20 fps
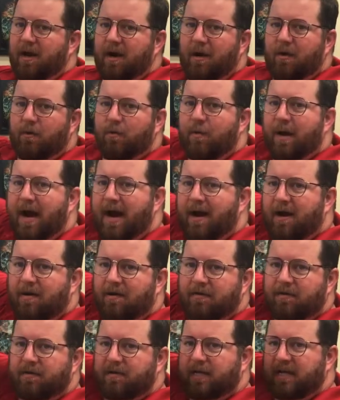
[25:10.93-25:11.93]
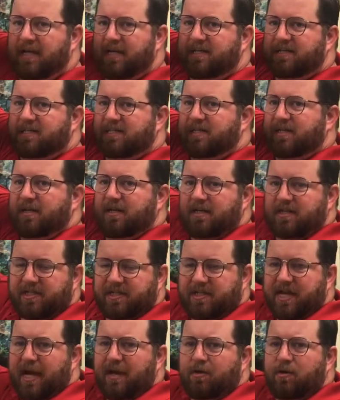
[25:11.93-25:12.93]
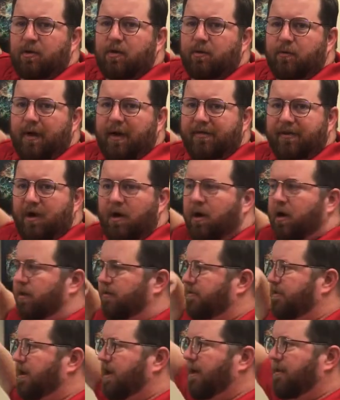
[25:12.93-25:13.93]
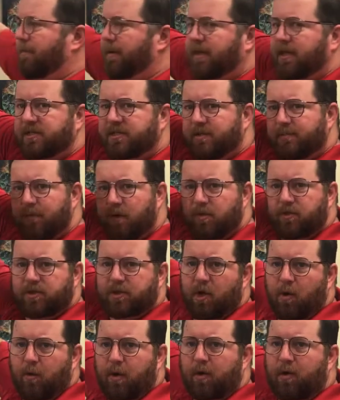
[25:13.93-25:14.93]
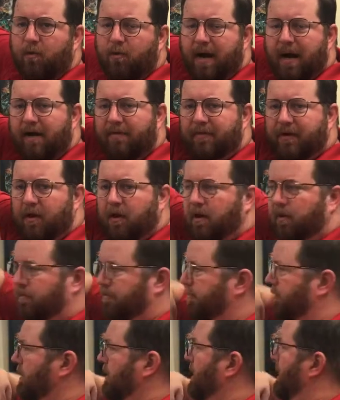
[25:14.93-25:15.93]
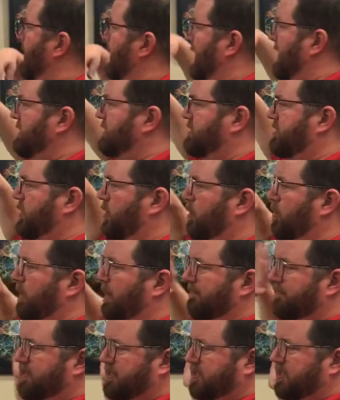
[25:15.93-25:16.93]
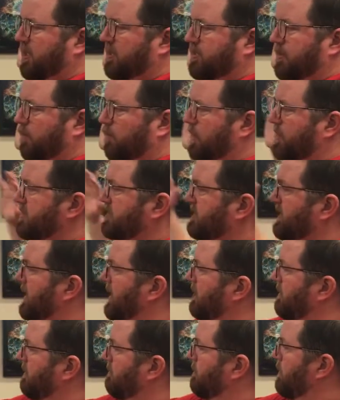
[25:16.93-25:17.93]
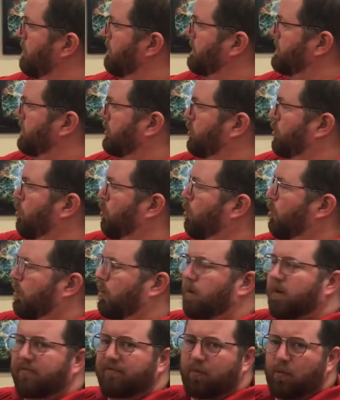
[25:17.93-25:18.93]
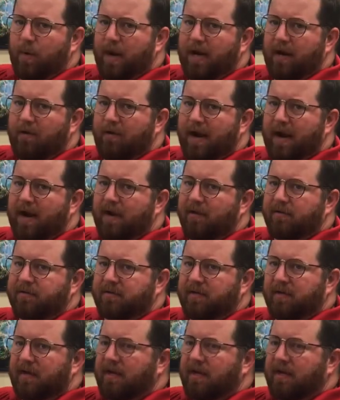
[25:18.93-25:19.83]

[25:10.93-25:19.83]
around its cycle around the Earth, because the moon's going around the Earth. And so if the sun's on one side, the moon is a quarter of the way around.